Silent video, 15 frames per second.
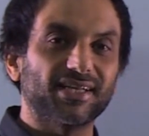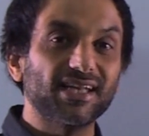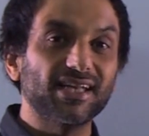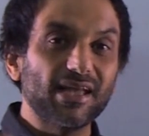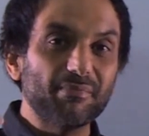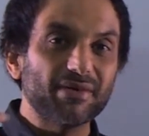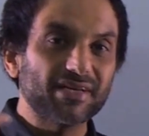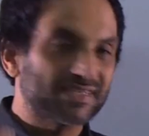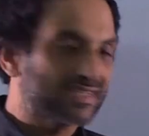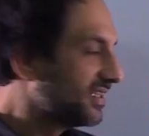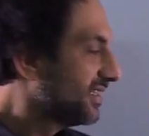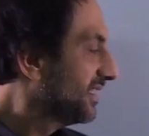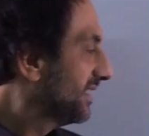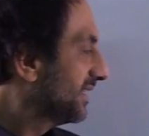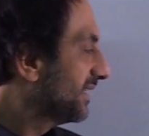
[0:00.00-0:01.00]
the limits.
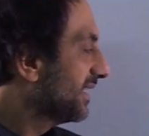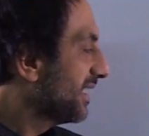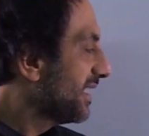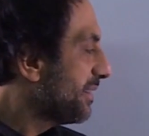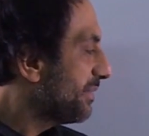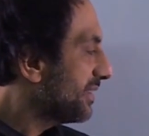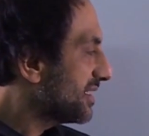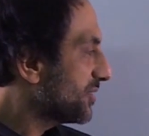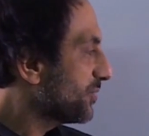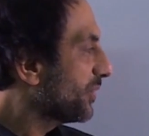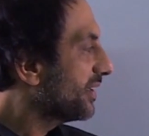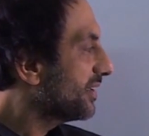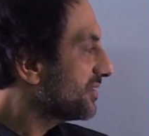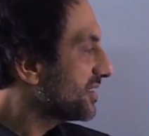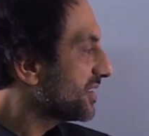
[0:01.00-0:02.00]
The limits
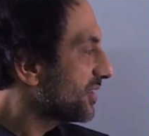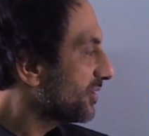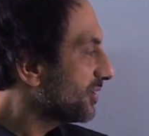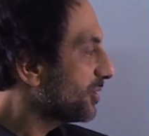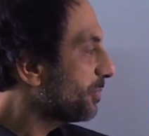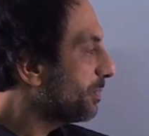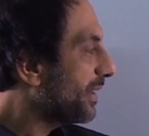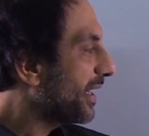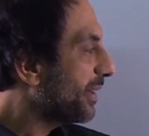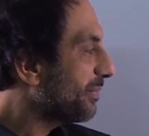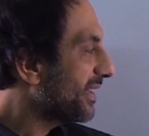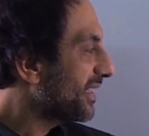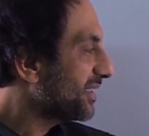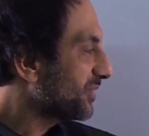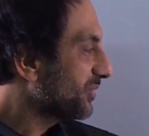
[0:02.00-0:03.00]
were 0 to pi
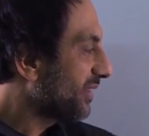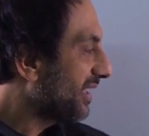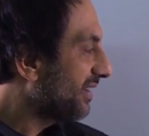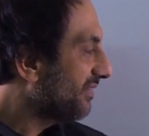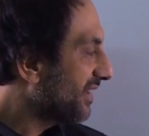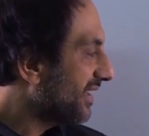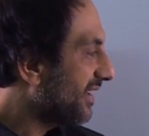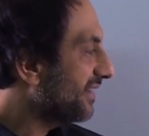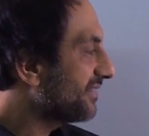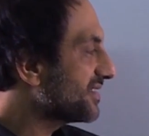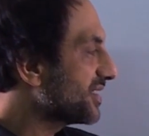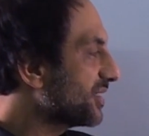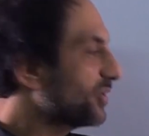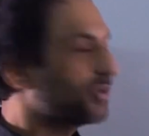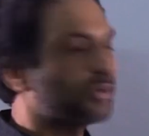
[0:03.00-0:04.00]
by 2 and we have
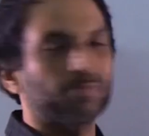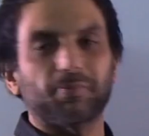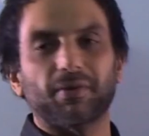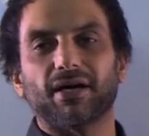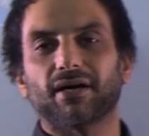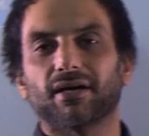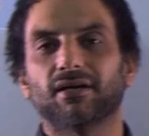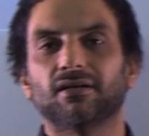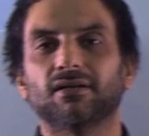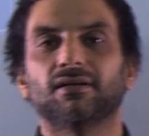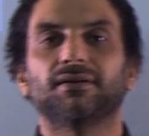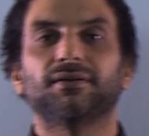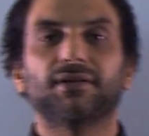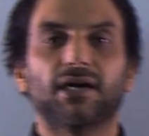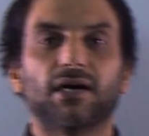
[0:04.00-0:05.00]
0 to pi.
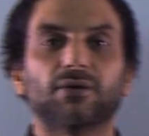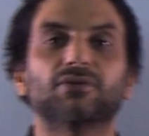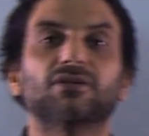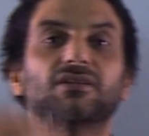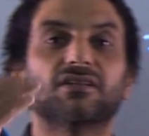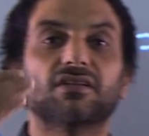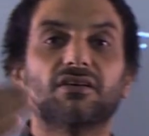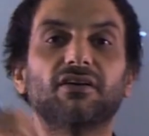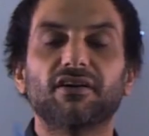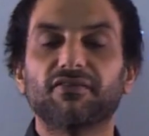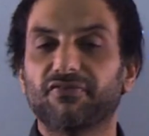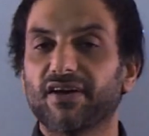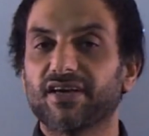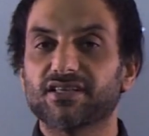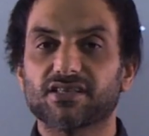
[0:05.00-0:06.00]
Now the third
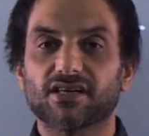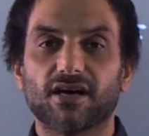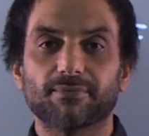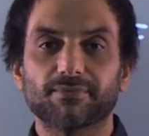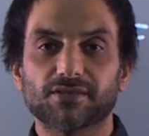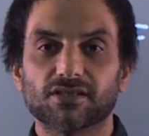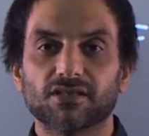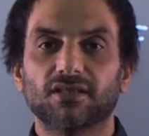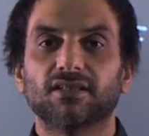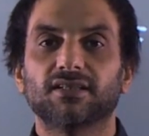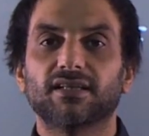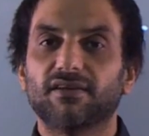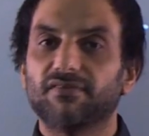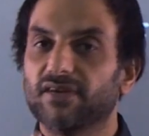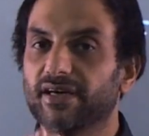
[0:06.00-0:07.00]
phase comes
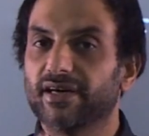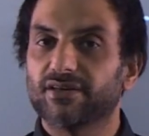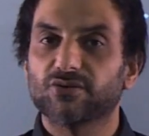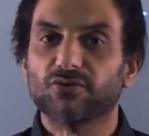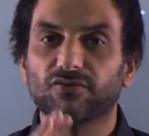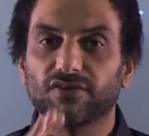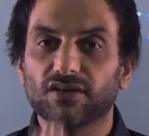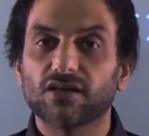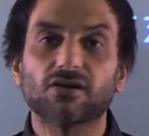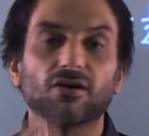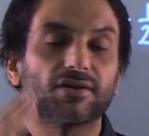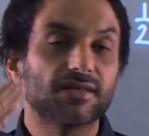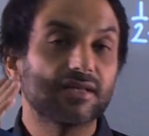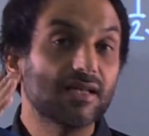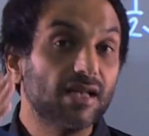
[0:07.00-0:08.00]
that we had to work
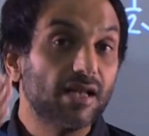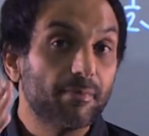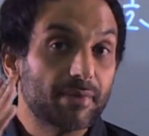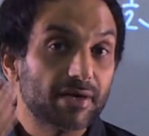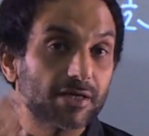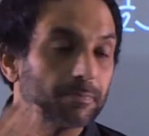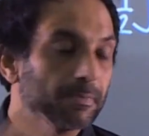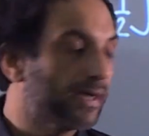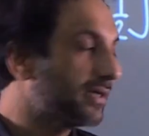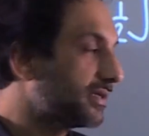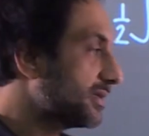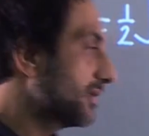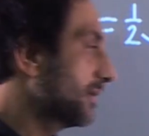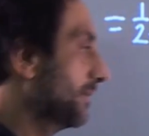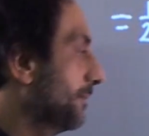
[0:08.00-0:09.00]
on the limit part.